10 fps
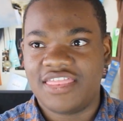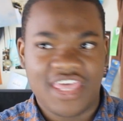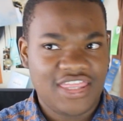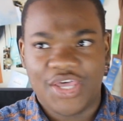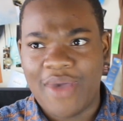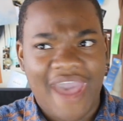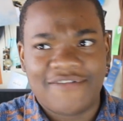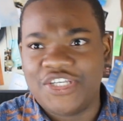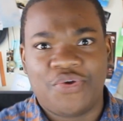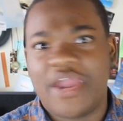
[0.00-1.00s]
And then they'll
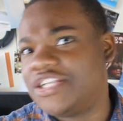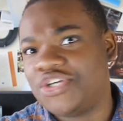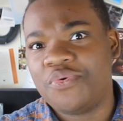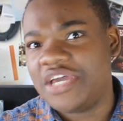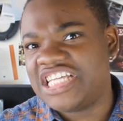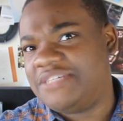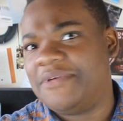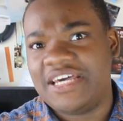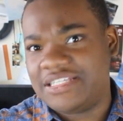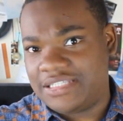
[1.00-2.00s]
have to grant your wish
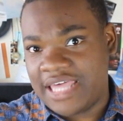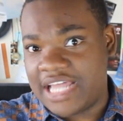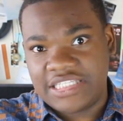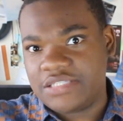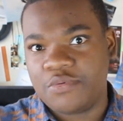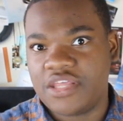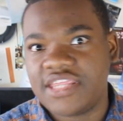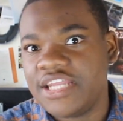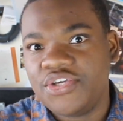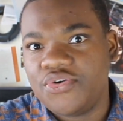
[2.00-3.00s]
because that's what
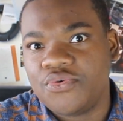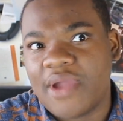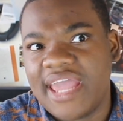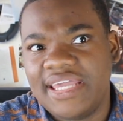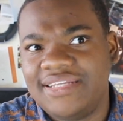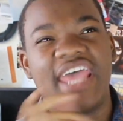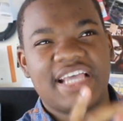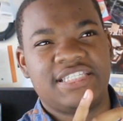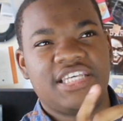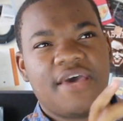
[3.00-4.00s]
they do, right?
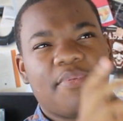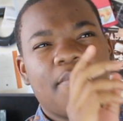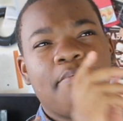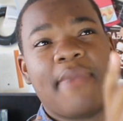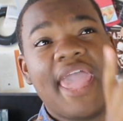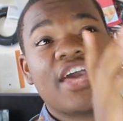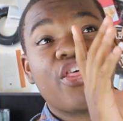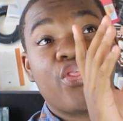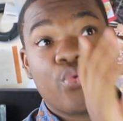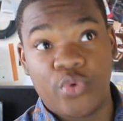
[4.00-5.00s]
Next tip, make
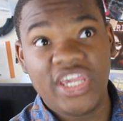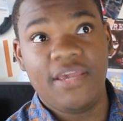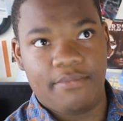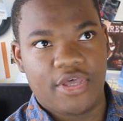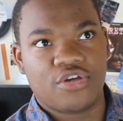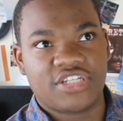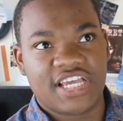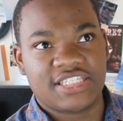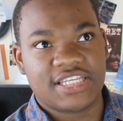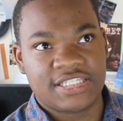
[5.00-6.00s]
three
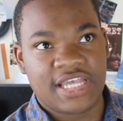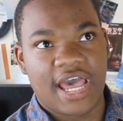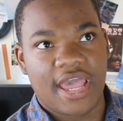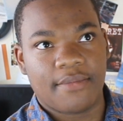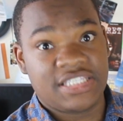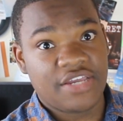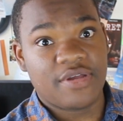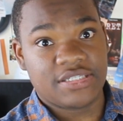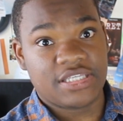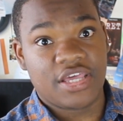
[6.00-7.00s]
milkshakes this time.
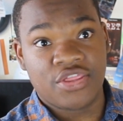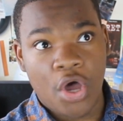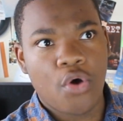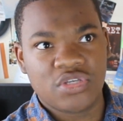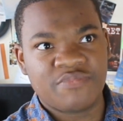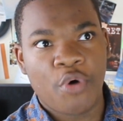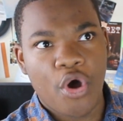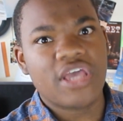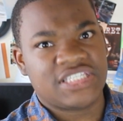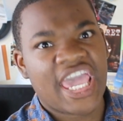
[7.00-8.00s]
Seriously, those
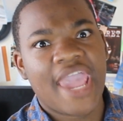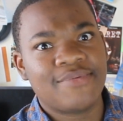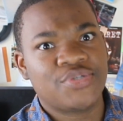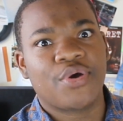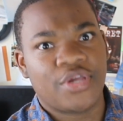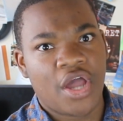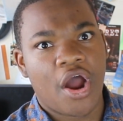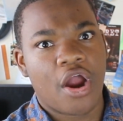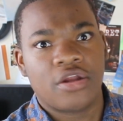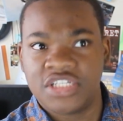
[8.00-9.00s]
boys came to her
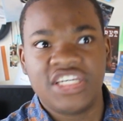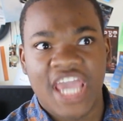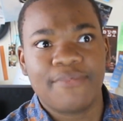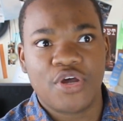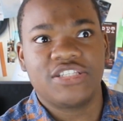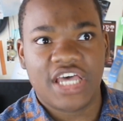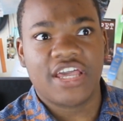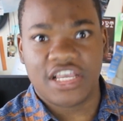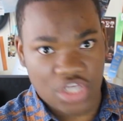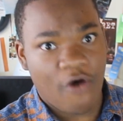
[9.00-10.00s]
yard. She kept on
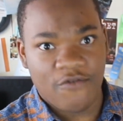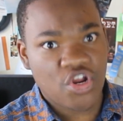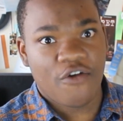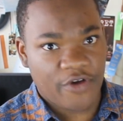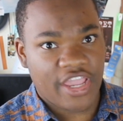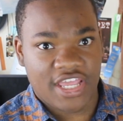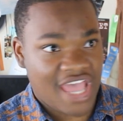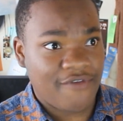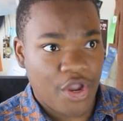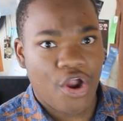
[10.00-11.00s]
telling us over and over again,
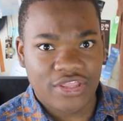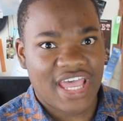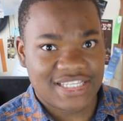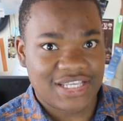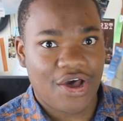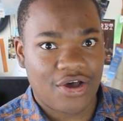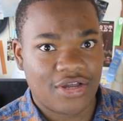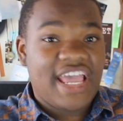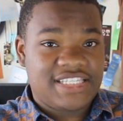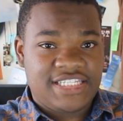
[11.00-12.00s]
have you heard that
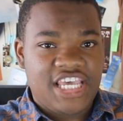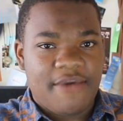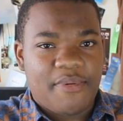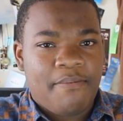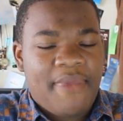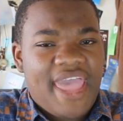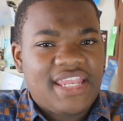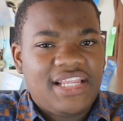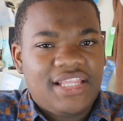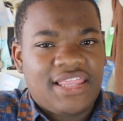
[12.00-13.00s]
song? Next tip,
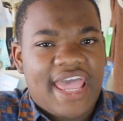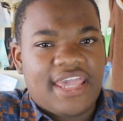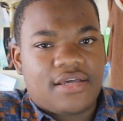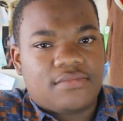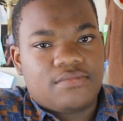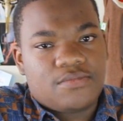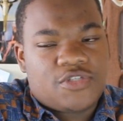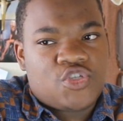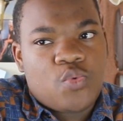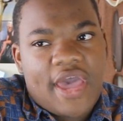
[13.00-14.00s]
men like
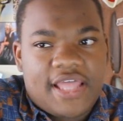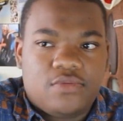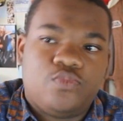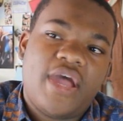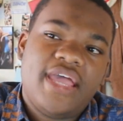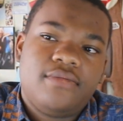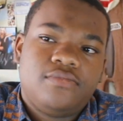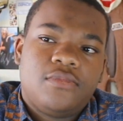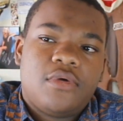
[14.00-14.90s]
sweat, right?